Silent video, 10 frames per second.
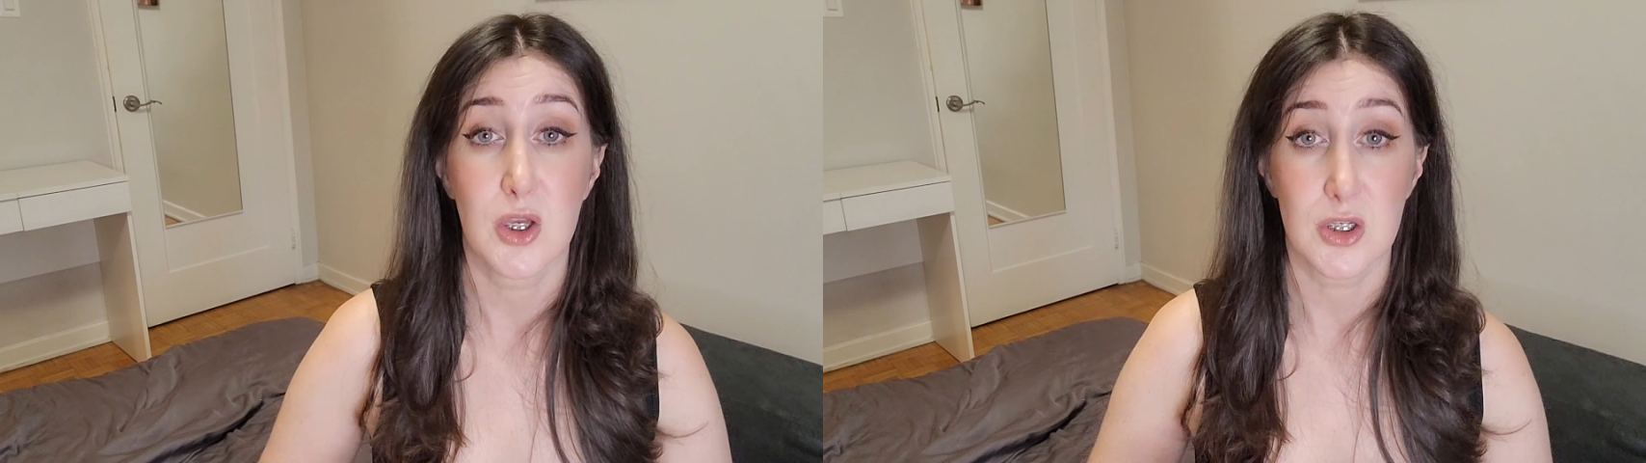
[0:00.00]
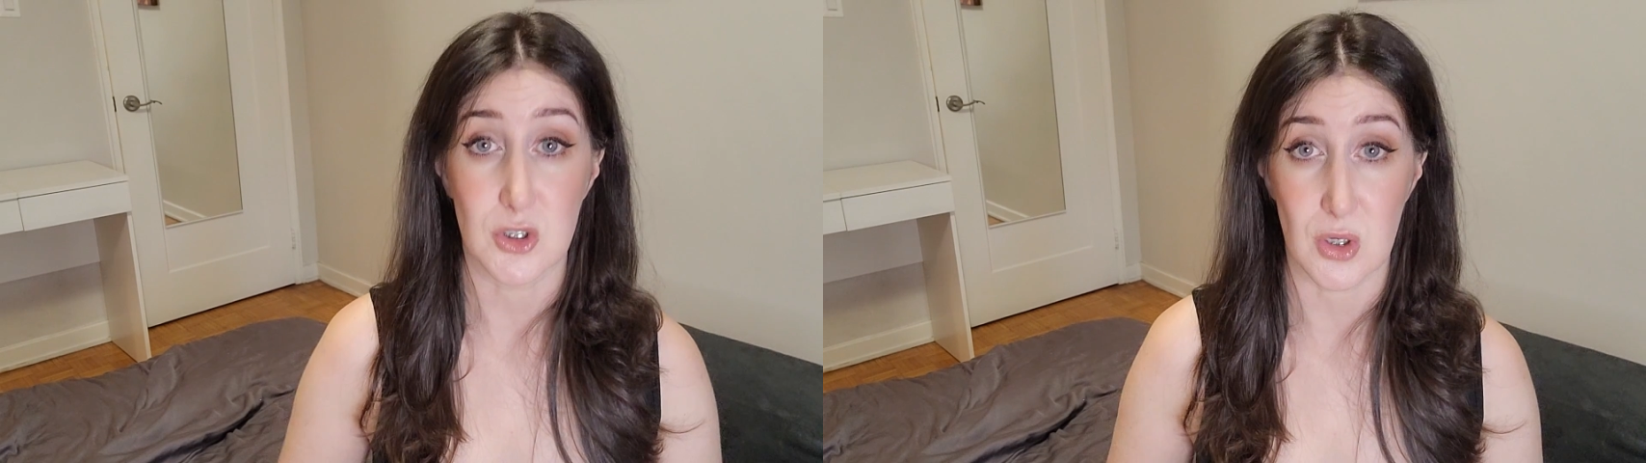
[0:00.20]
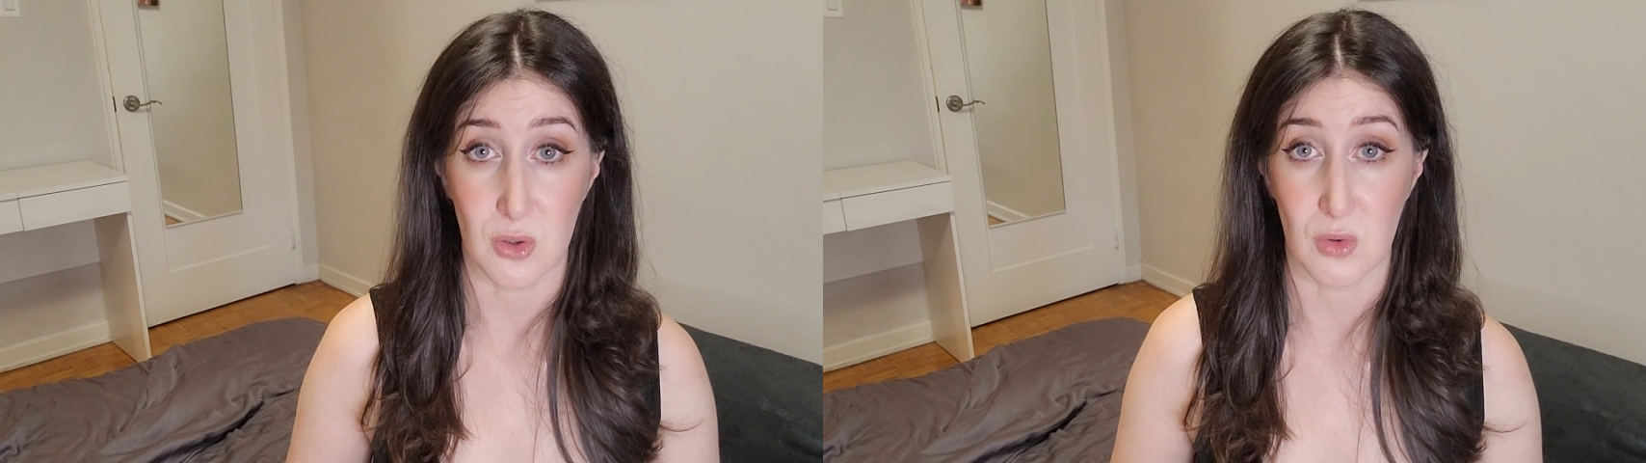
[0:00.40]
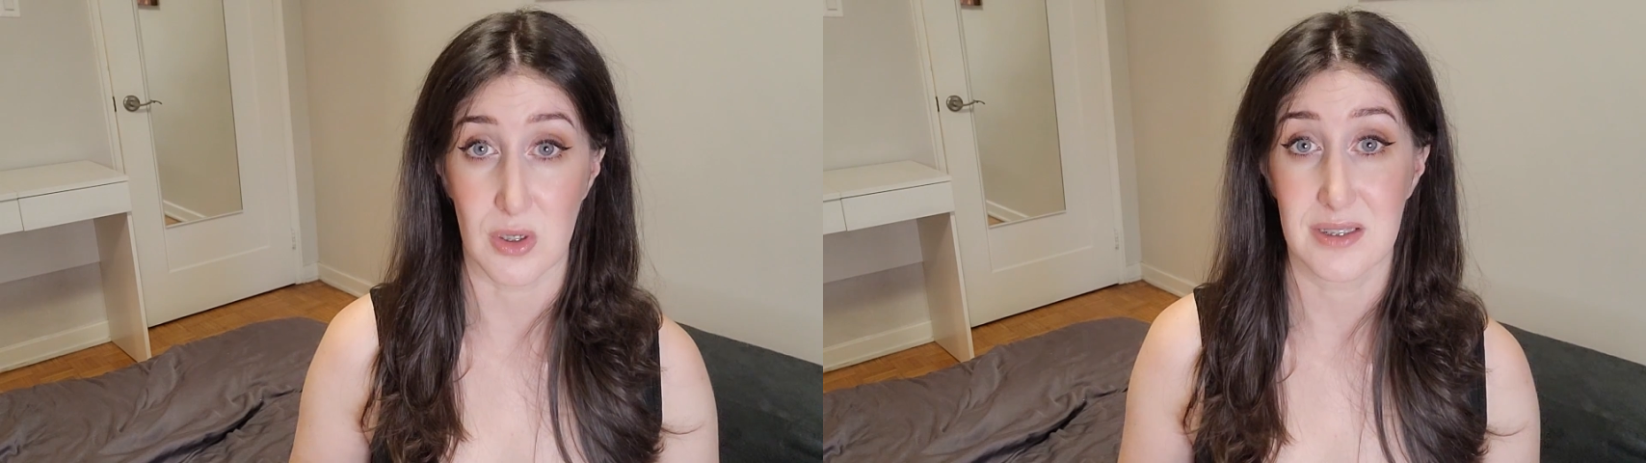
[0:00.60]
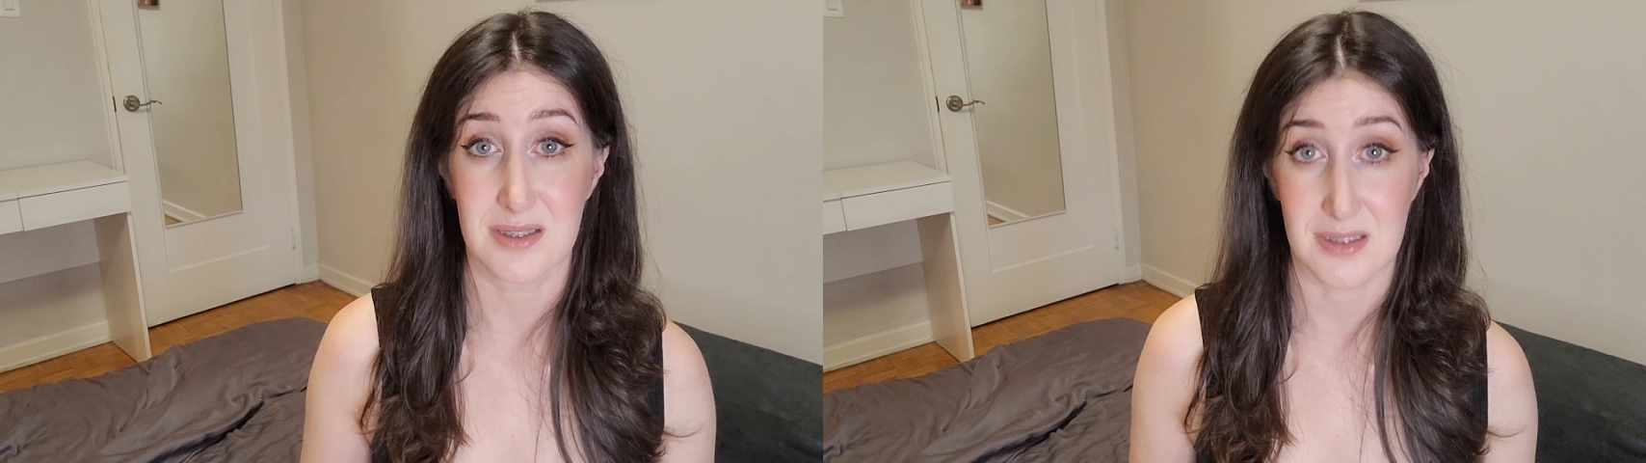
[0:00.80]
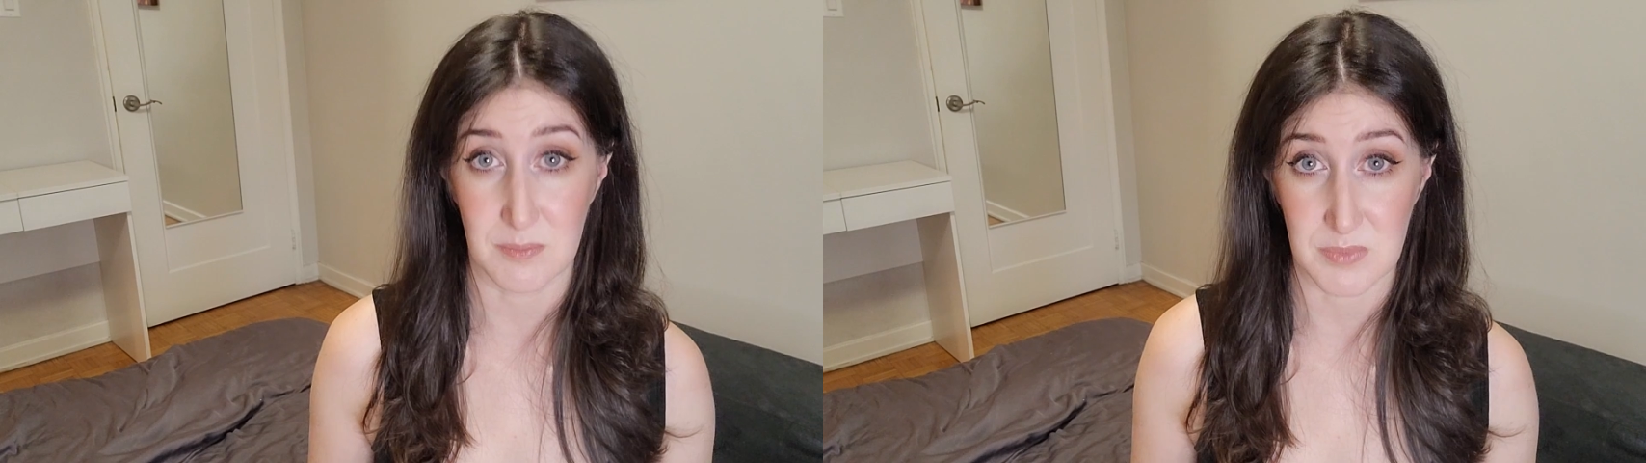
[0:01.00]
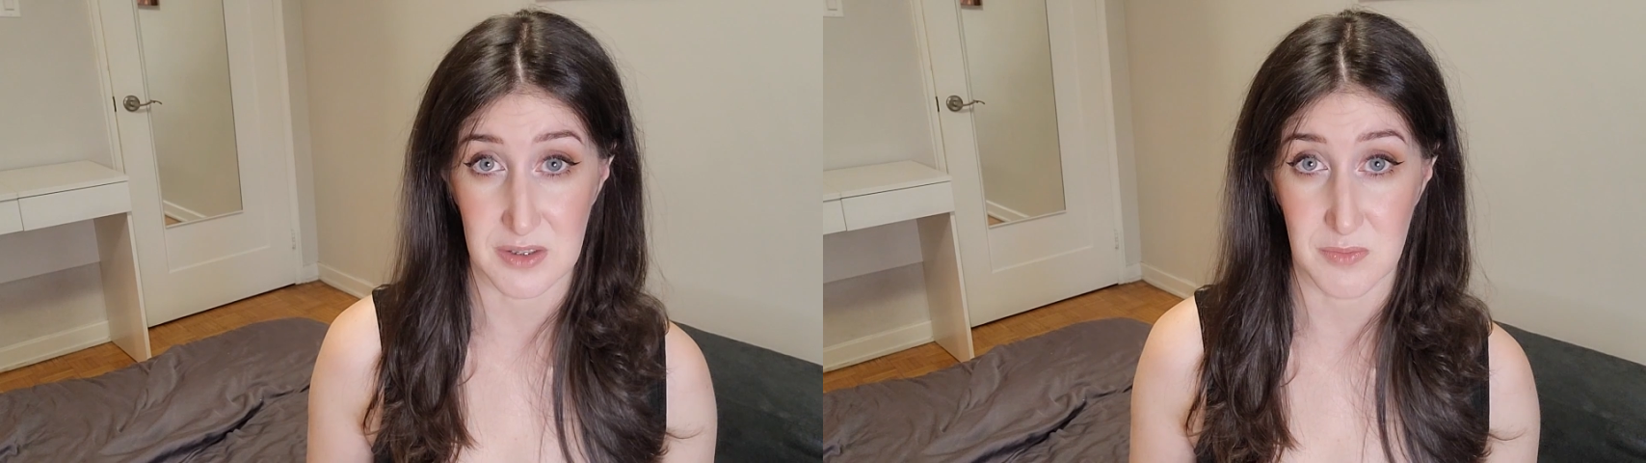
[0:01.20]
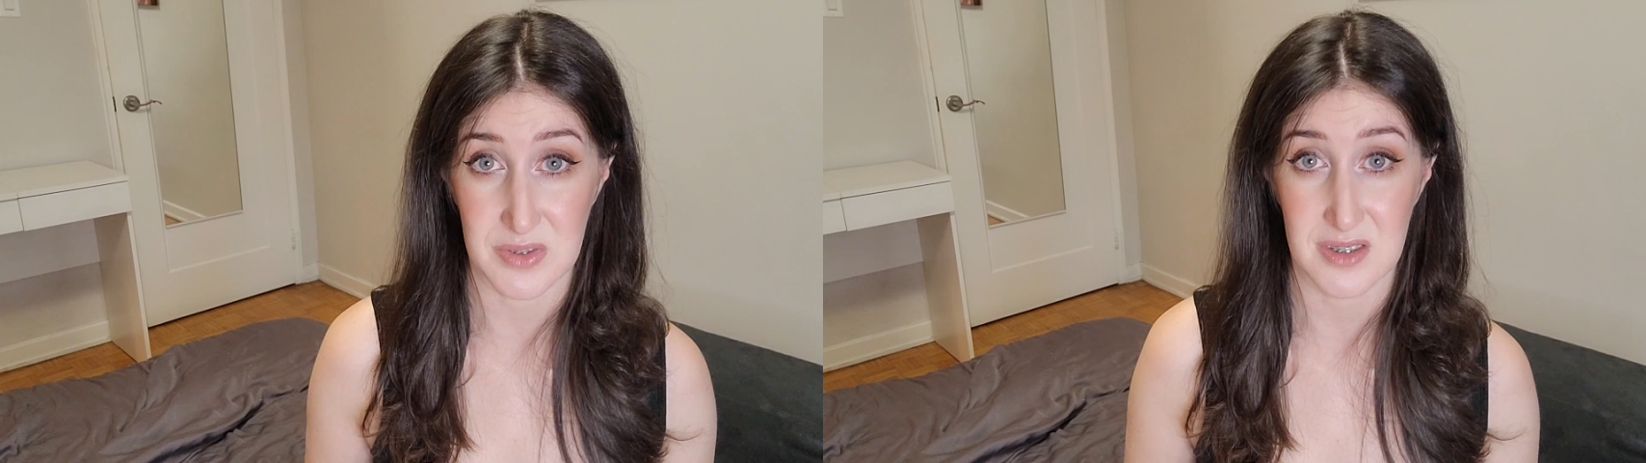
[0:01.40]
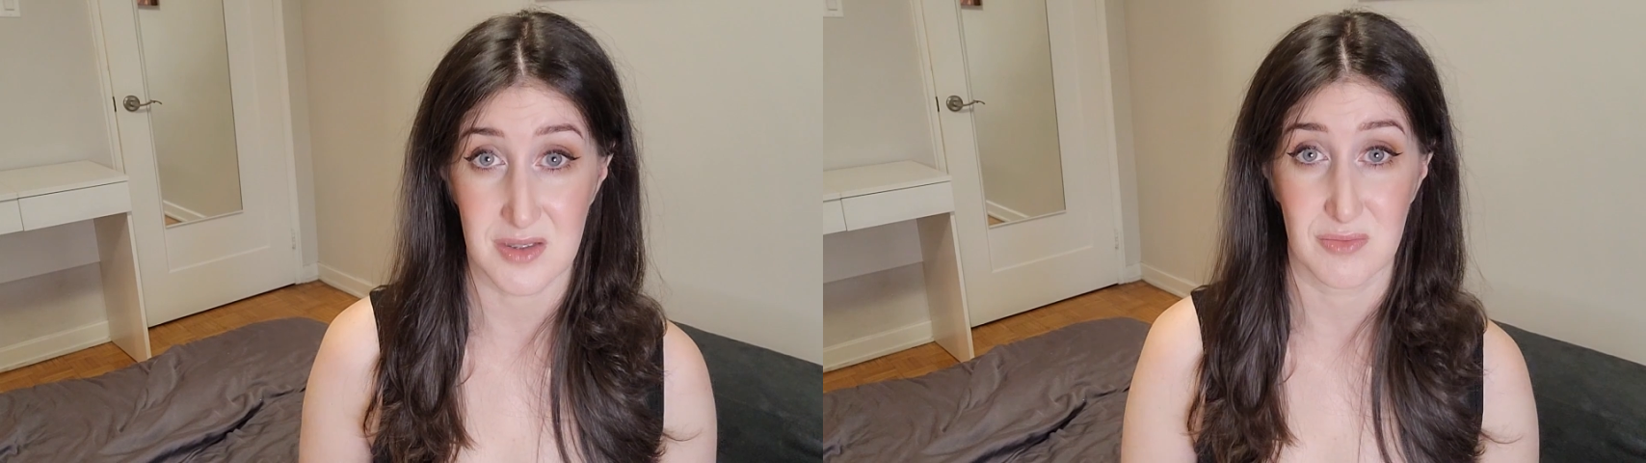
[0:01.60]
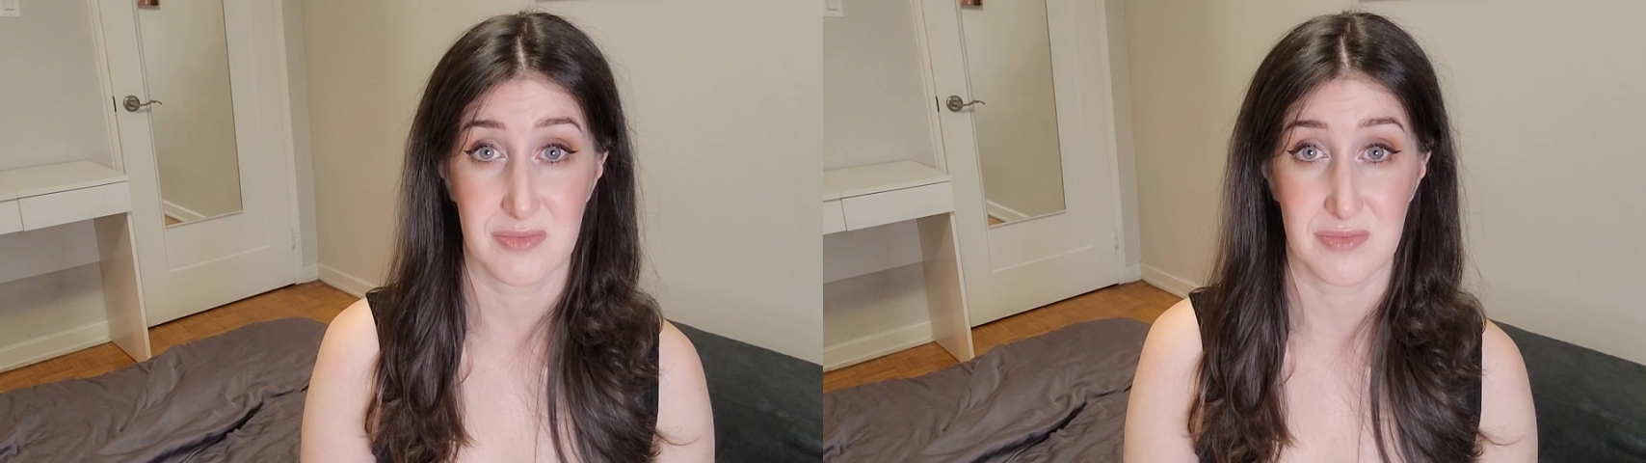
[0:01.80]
no symptoms.